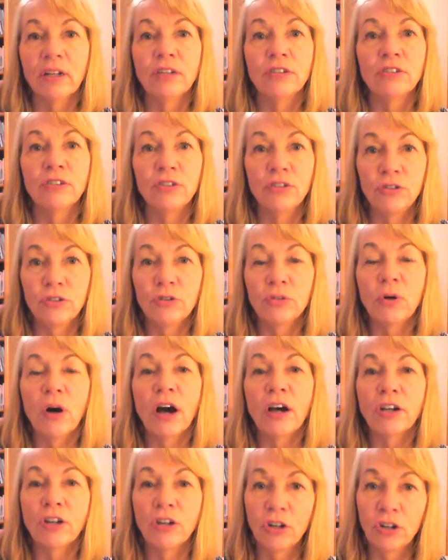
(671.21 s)
to do
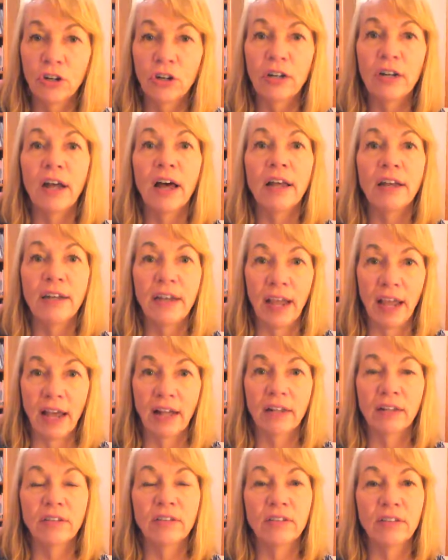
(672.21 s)
a good
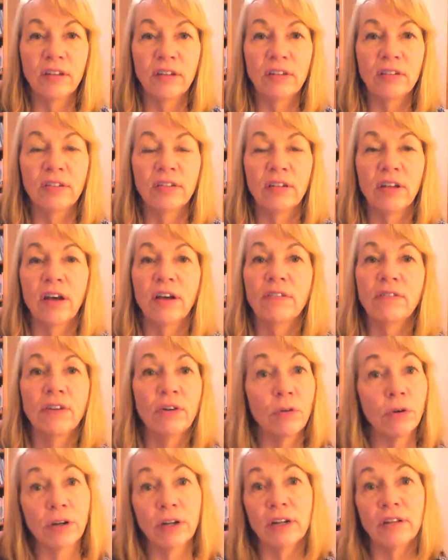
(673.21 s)
analysis of an
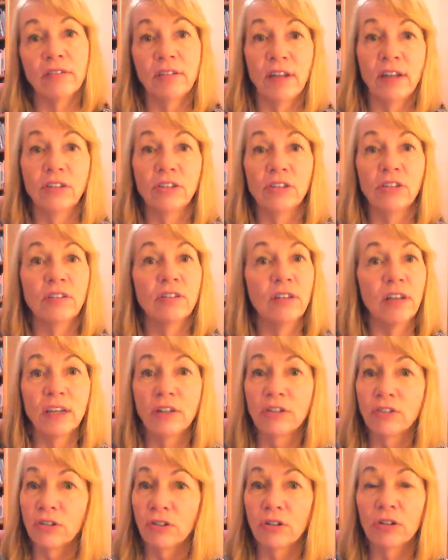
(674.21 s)
organization's
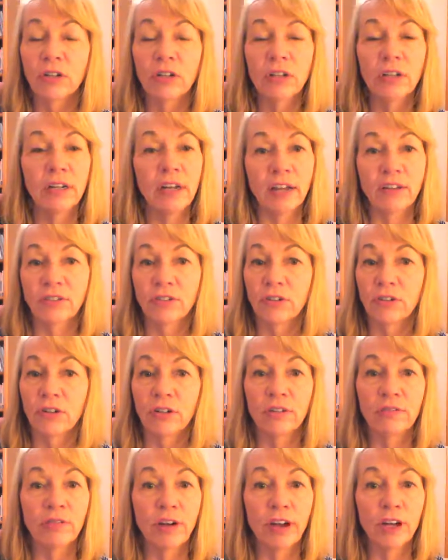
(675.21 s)
internal and
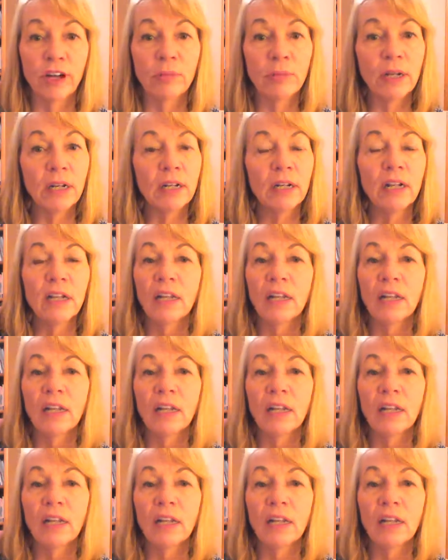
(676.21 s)
external environment.